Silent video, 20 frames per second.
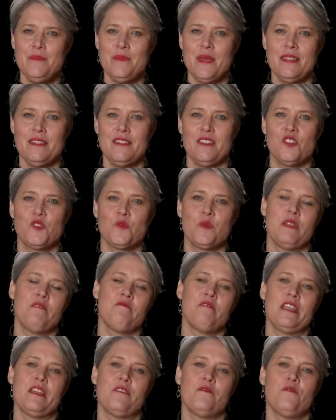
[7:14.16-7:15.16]
message we
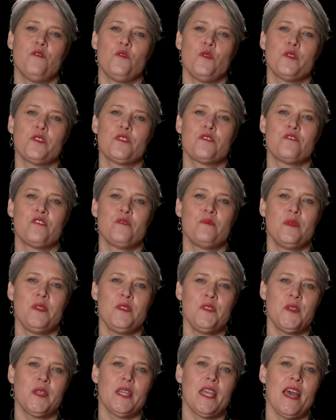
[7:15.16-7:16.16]
reinforce through
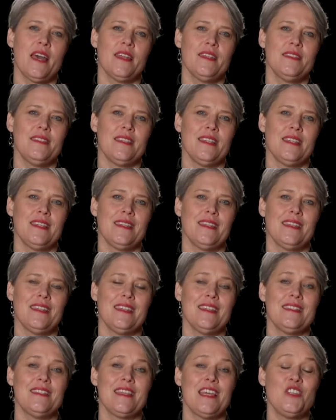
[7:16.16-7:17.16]
Music Countersin
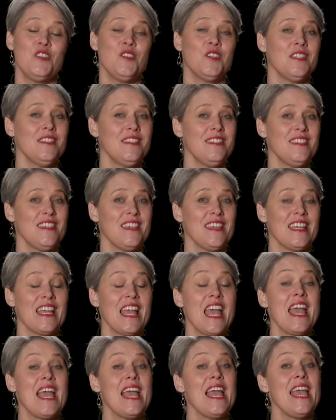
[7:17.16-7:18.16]
is that you can sing
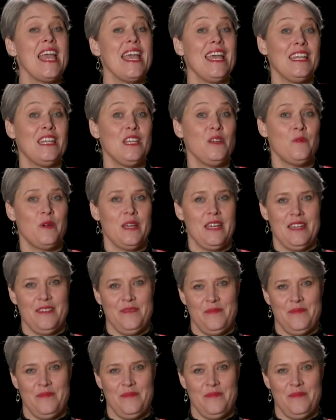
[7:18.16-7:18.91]
anywhere.